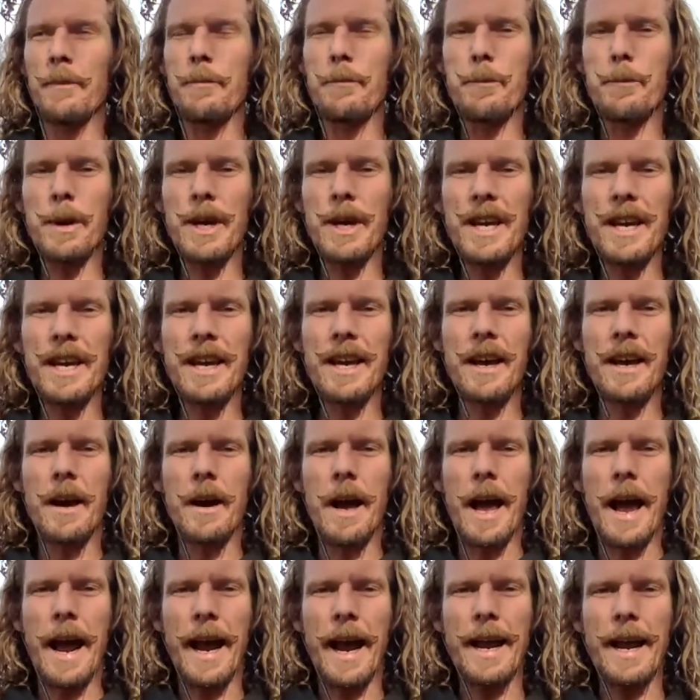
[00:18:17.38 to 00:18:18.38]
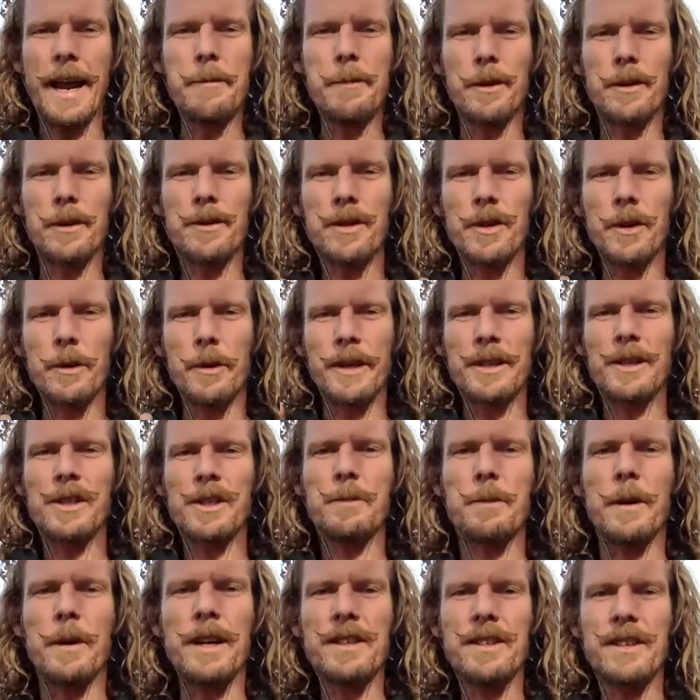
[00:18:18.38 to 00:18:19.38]
Be able to
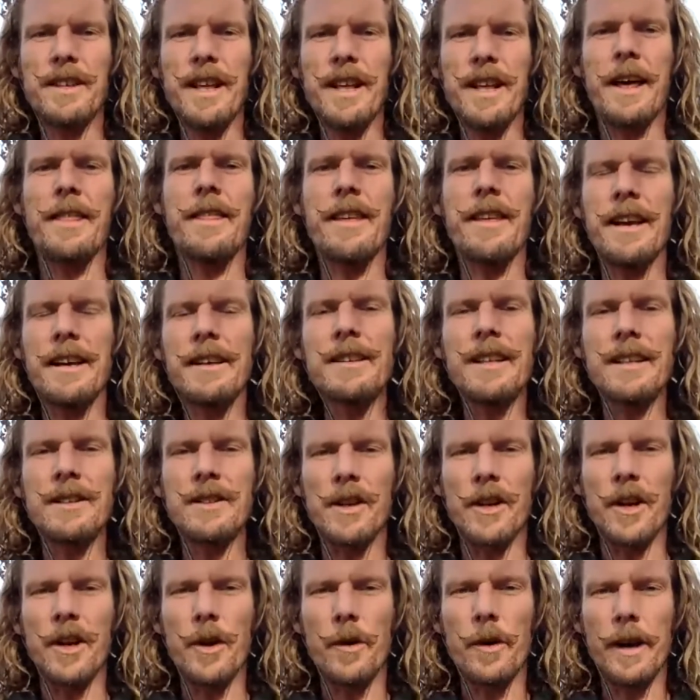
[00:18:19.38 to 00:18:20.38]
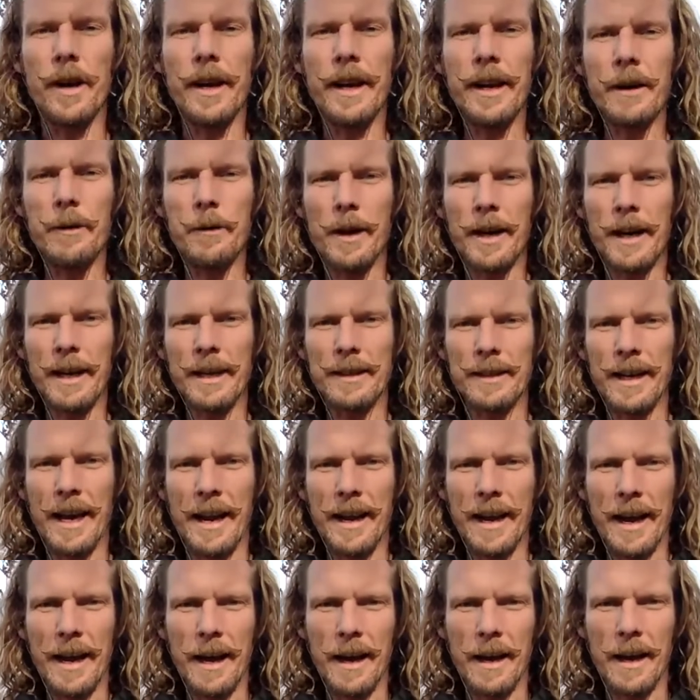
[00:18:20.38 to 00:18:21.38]
express that thing that's annoying when it's
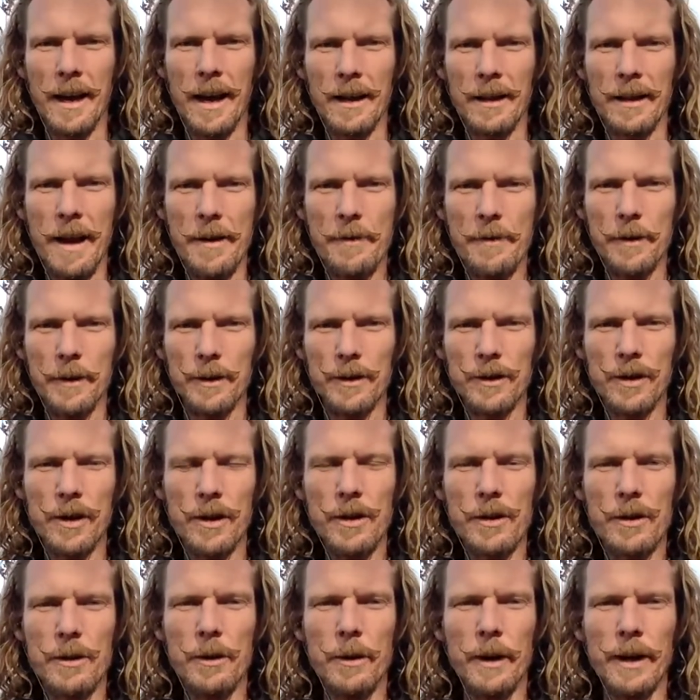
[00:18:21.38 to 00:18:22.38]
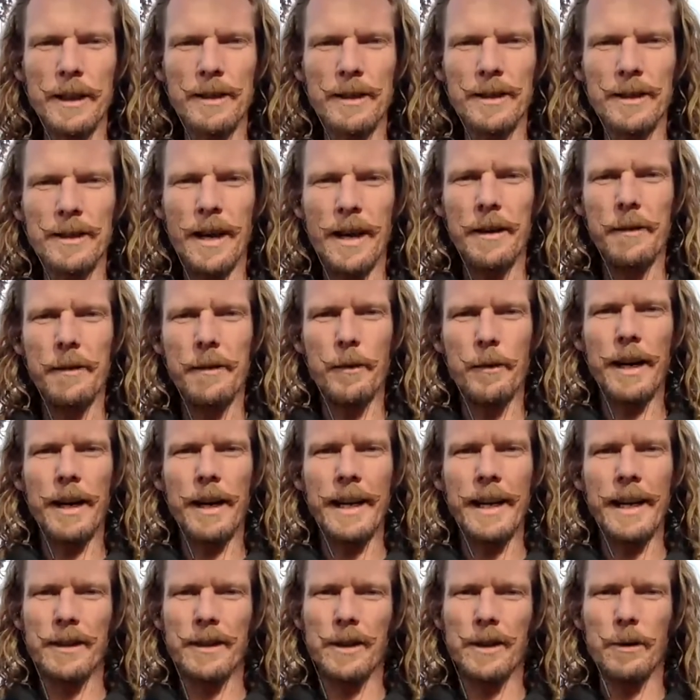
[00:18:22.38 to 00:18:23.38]
at a level 2 instead of when
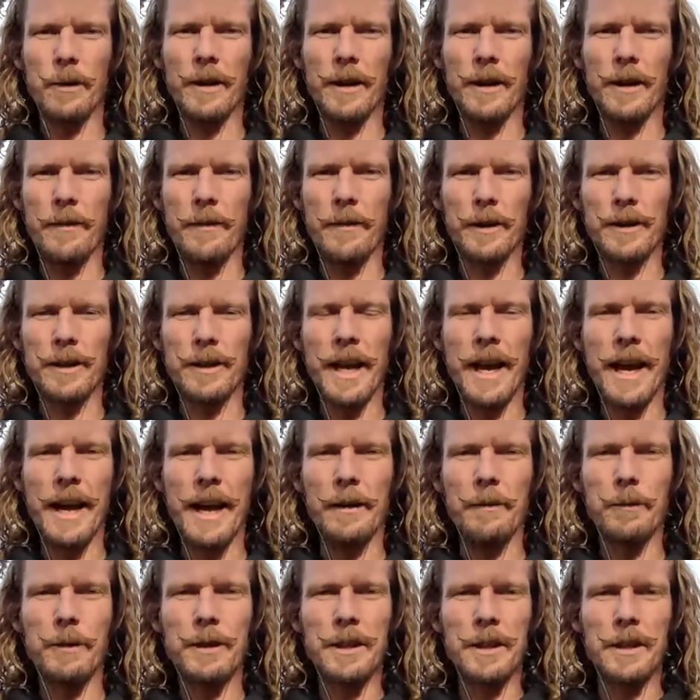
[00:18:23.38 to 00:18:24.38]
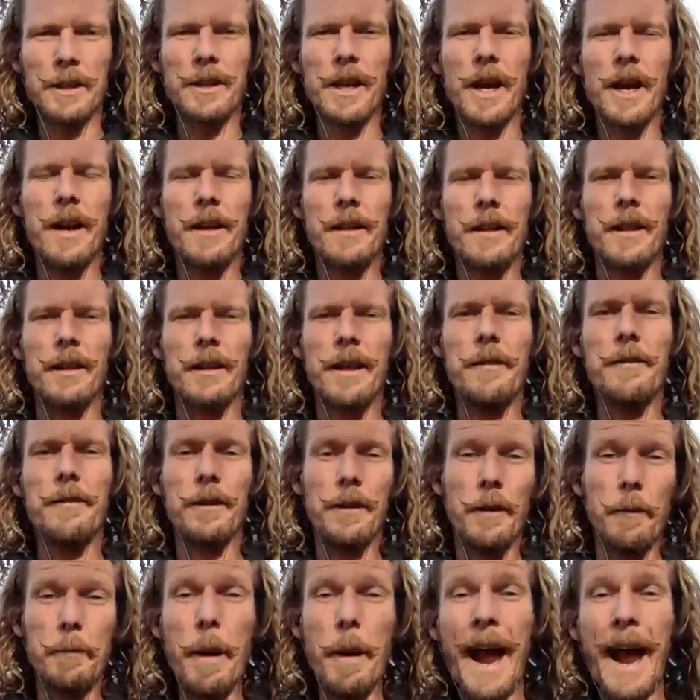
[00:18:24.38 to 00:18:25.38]
it gets to a level 10, which is the
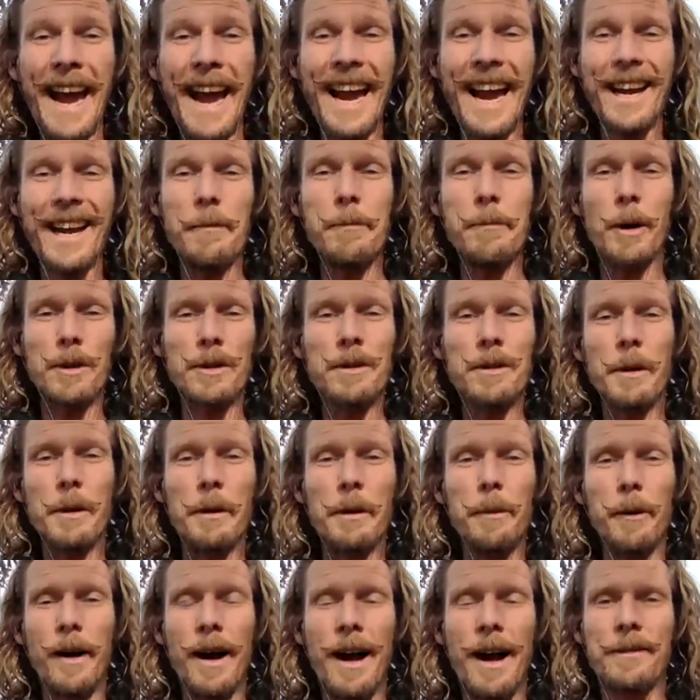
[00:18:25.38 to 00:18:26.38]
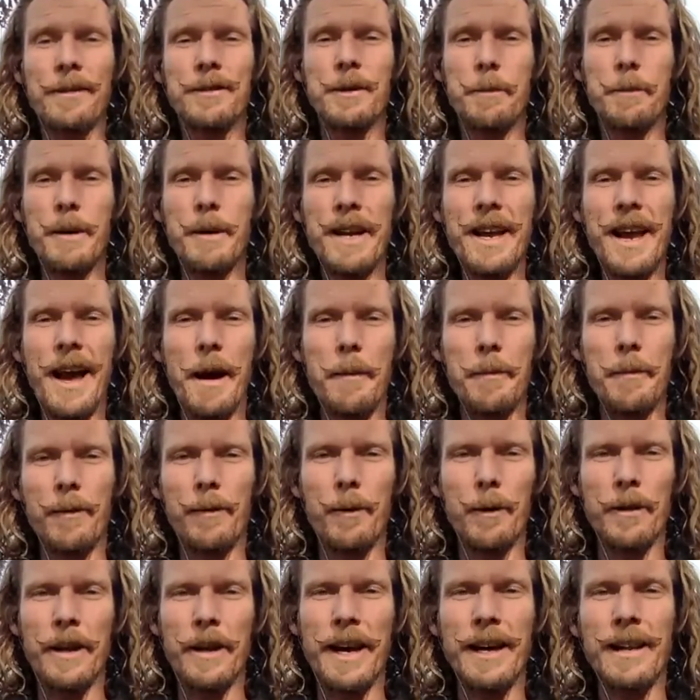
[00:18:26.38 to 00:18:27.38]
level of pain most people have to be at
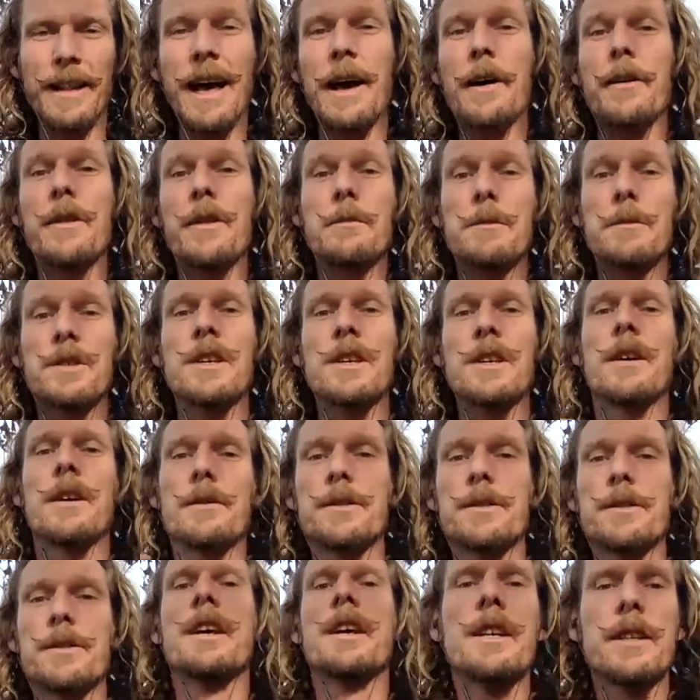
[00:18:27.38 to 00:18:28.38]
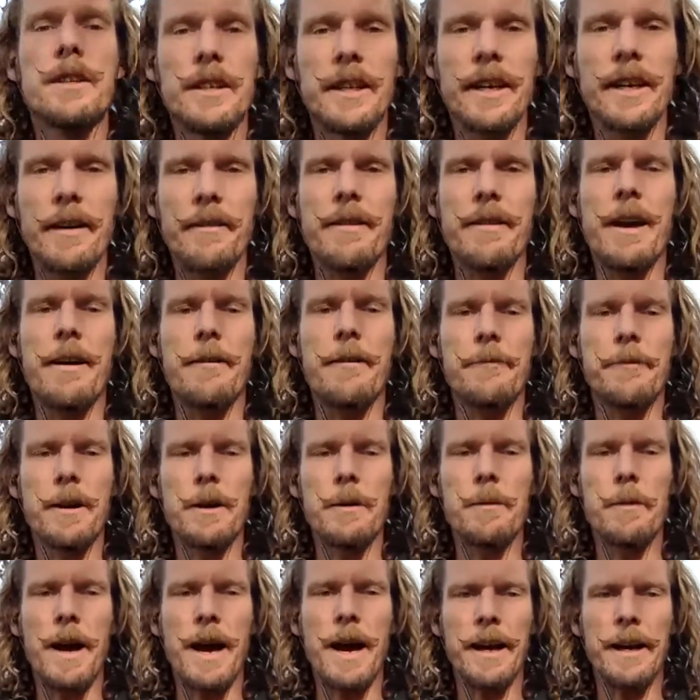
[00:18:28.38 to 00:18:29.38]
before they allow themselves to give that
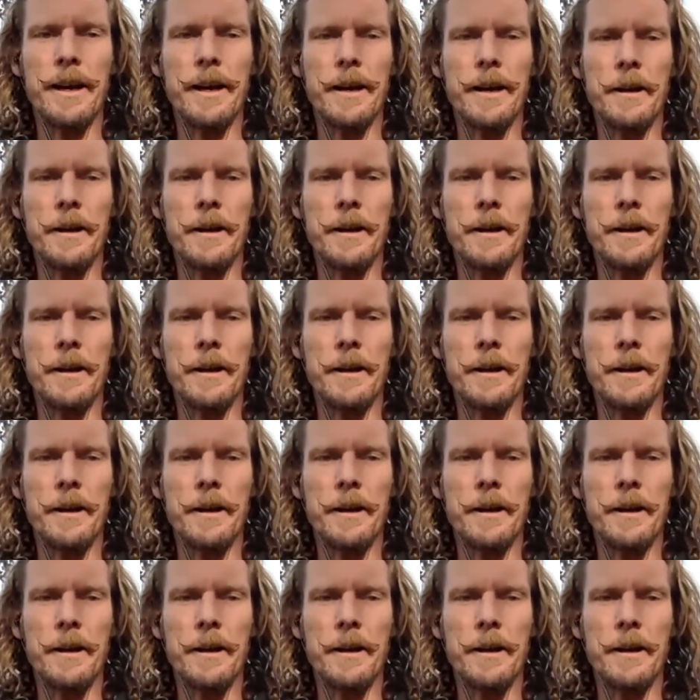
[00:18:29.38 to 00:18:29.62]
feedback.